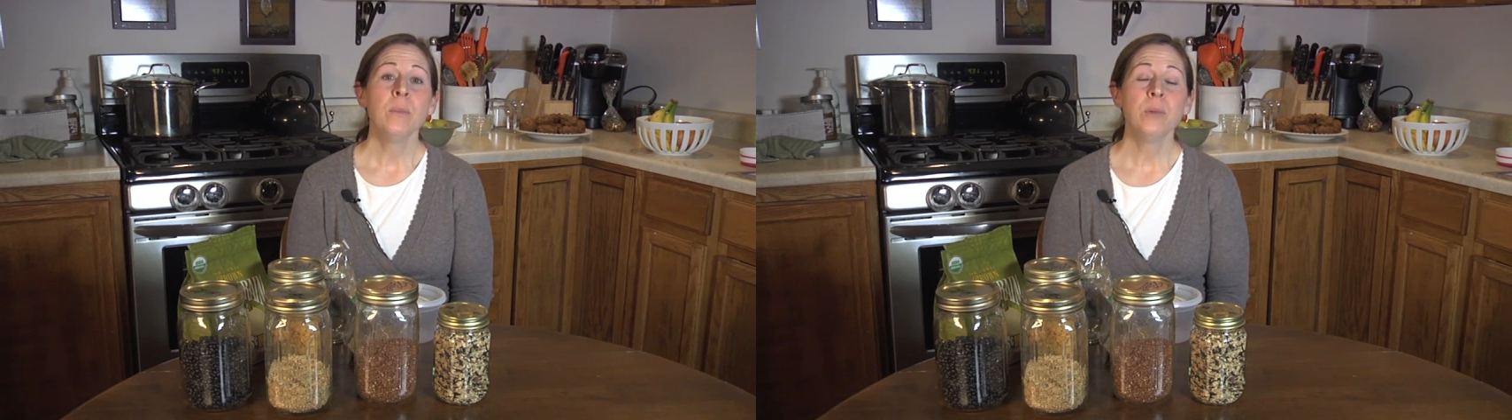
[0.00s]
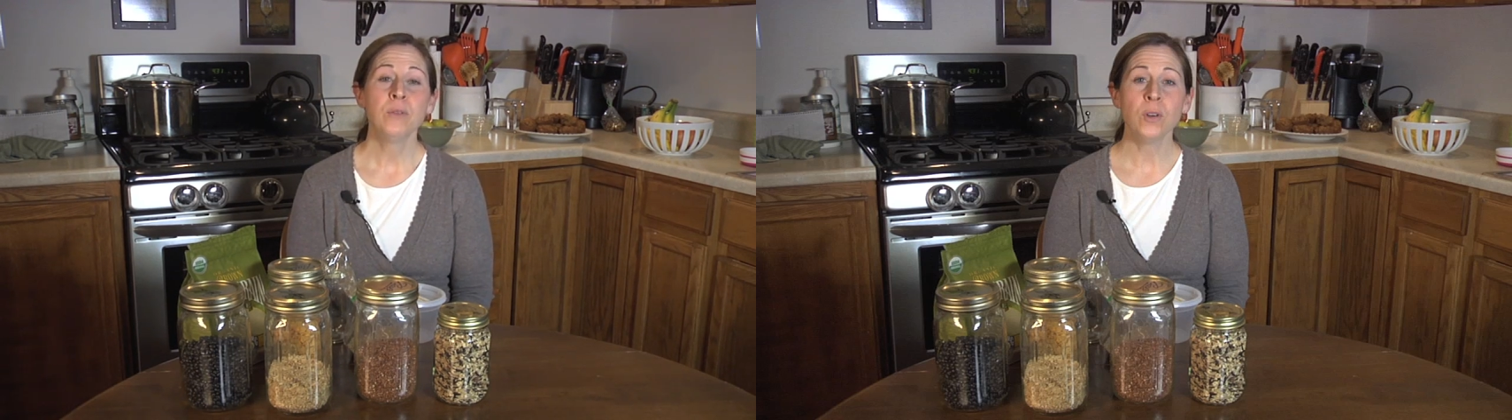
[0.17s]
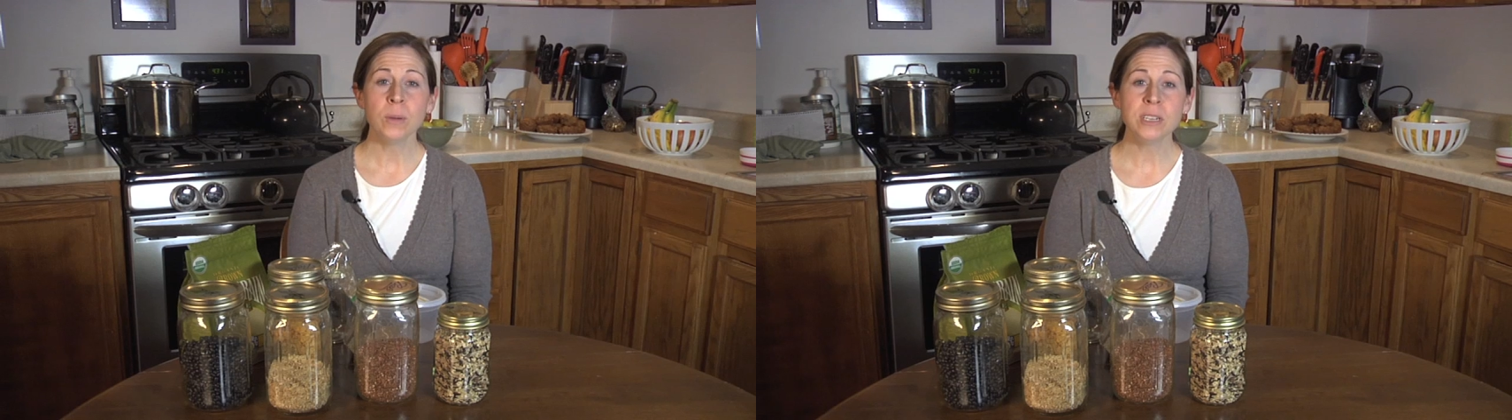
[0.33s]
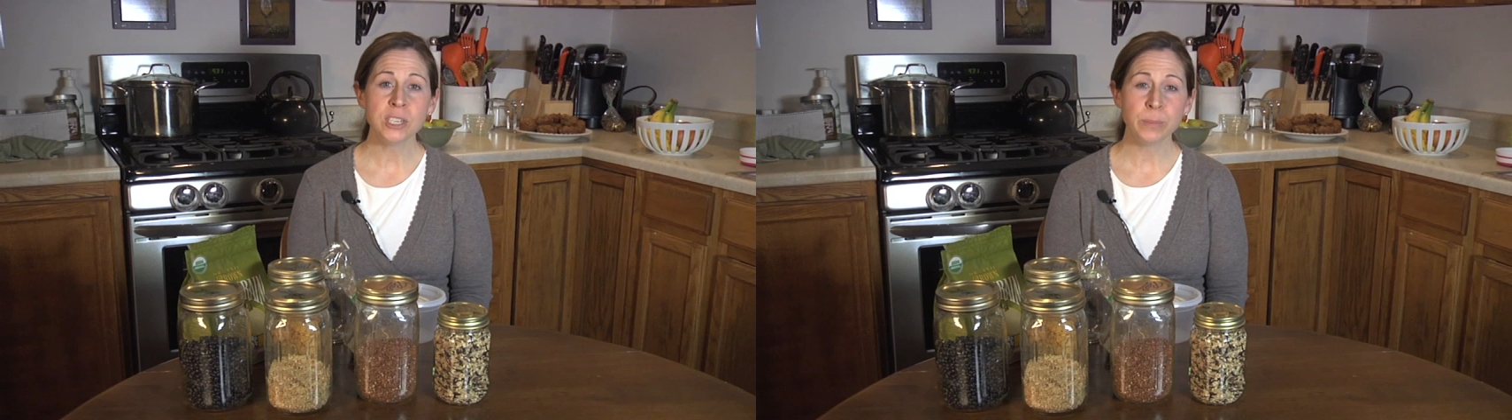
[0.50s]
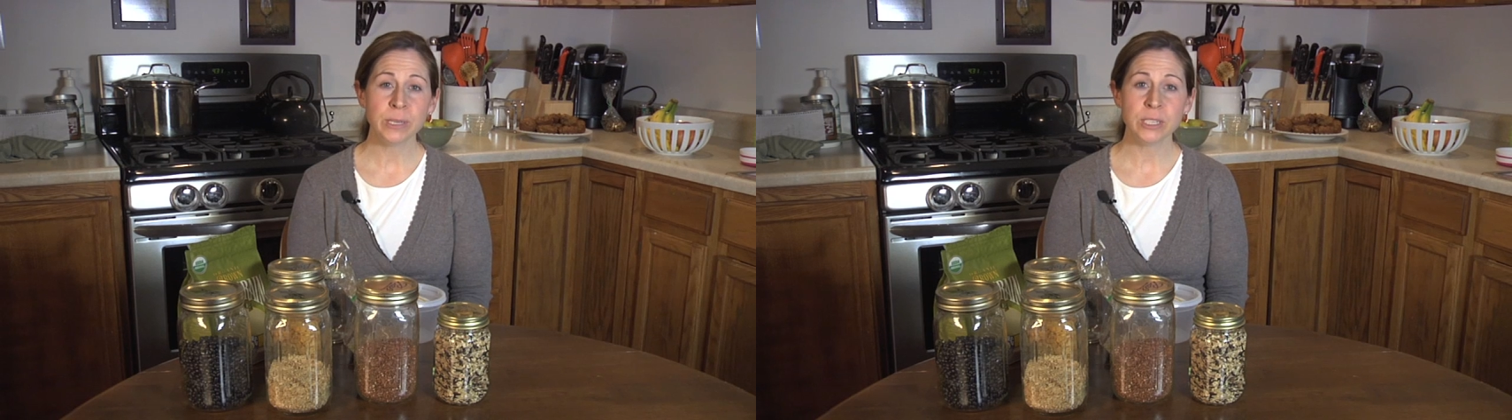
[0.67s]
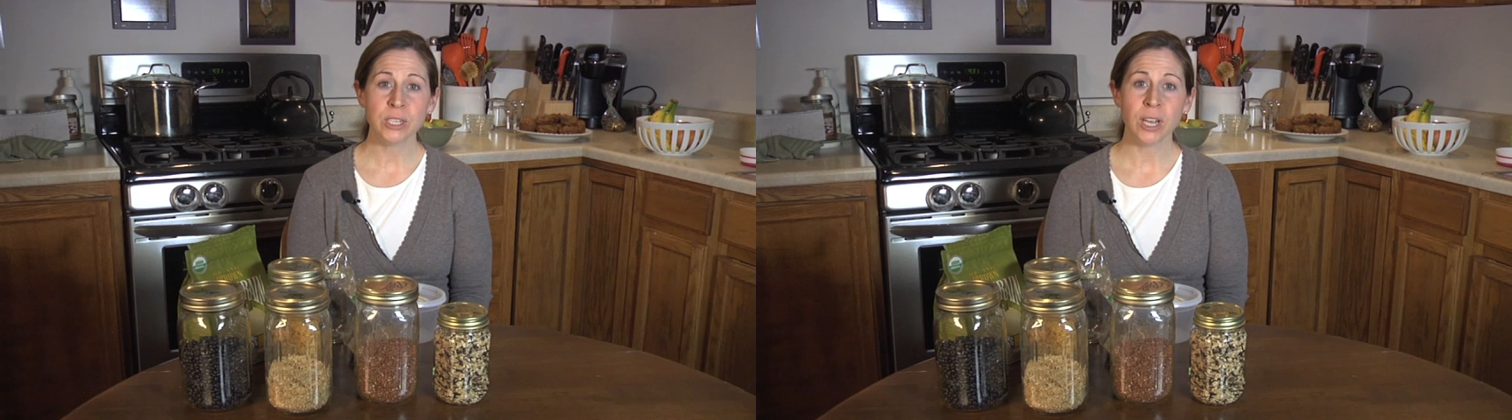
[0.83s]
Before we
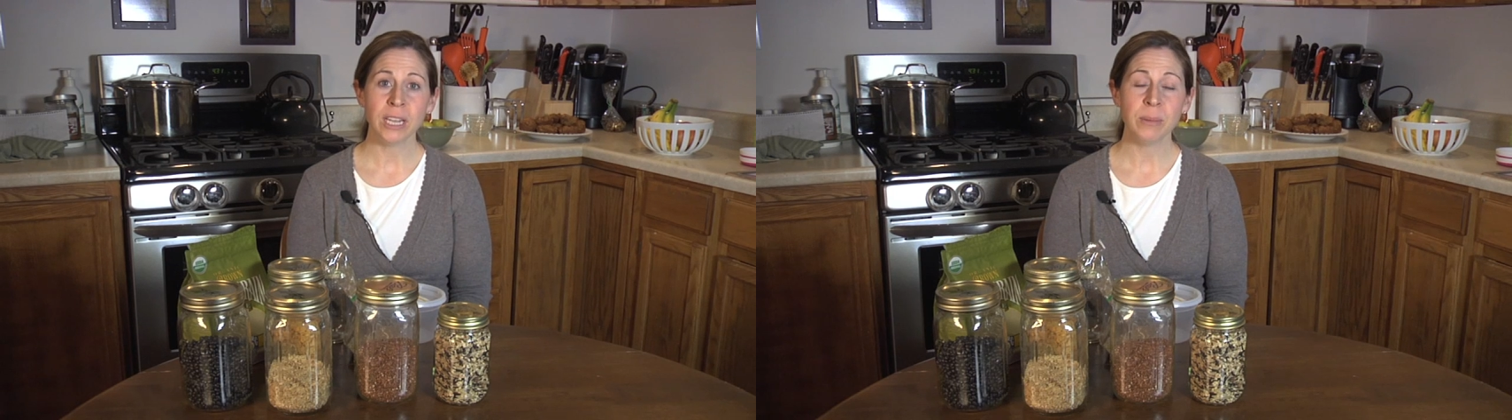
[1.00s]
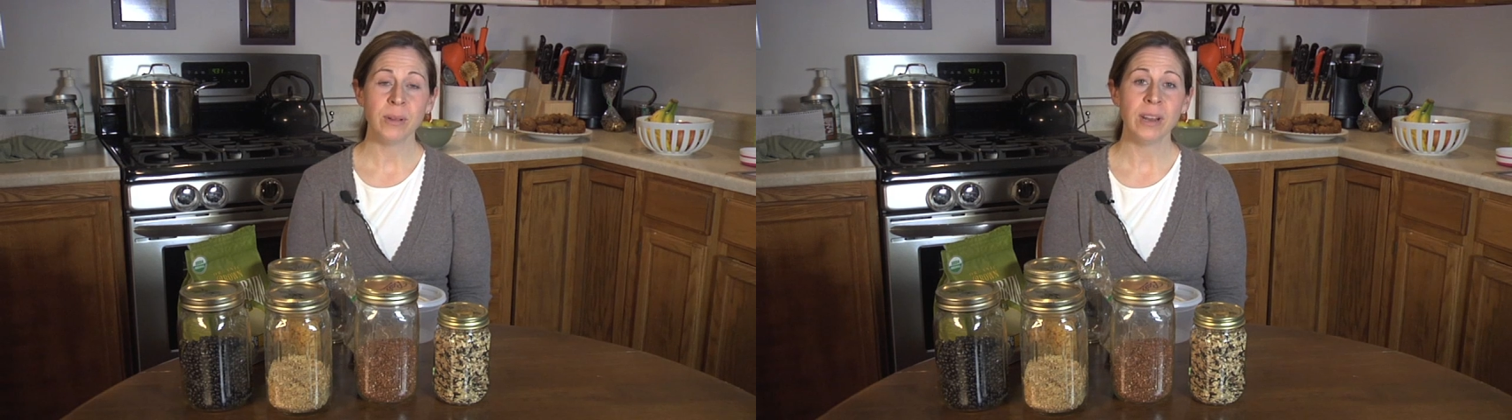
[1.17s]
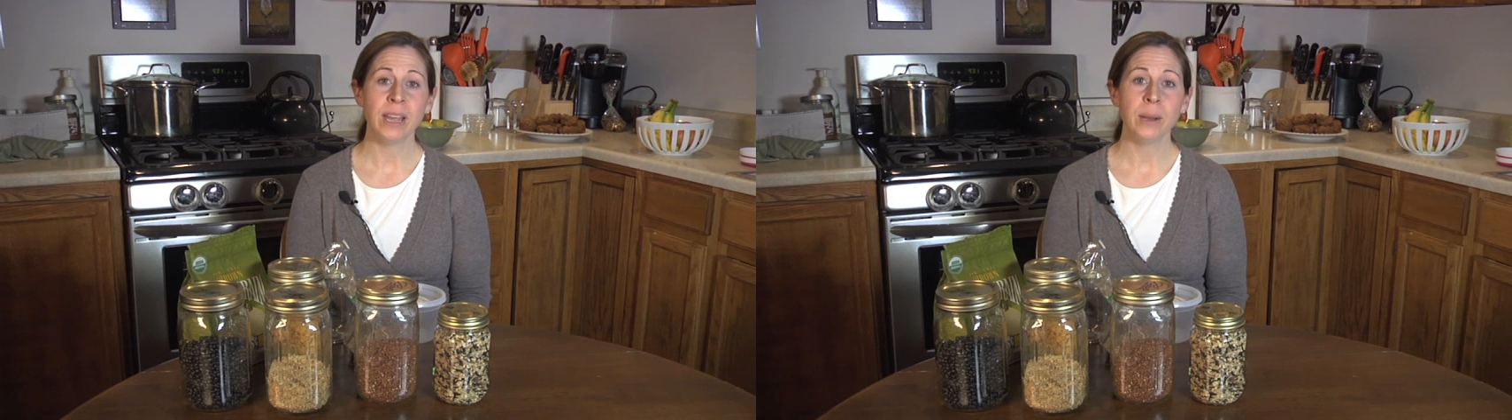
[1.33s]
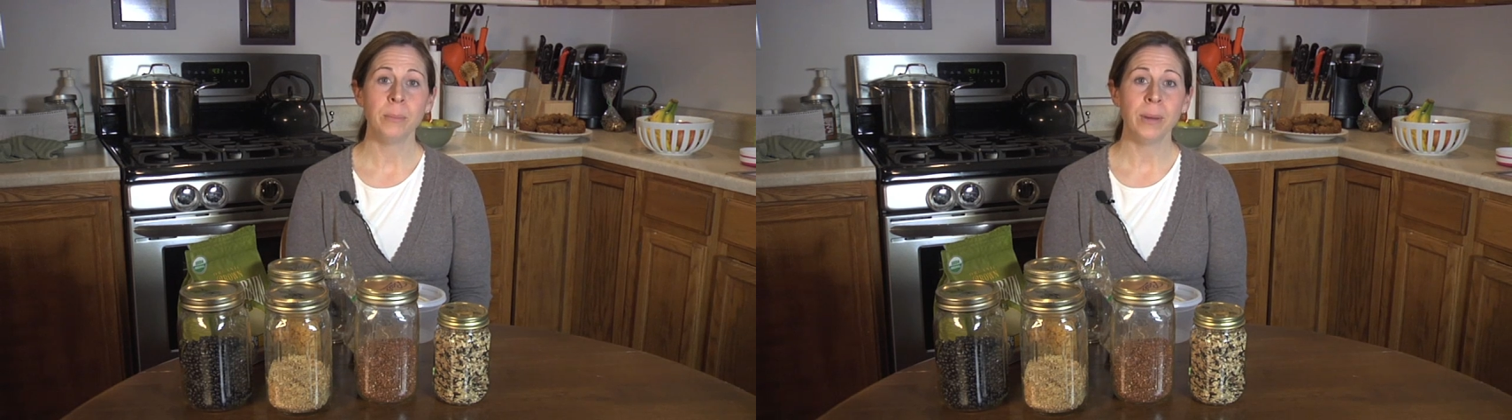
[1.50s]
jump into talking about how to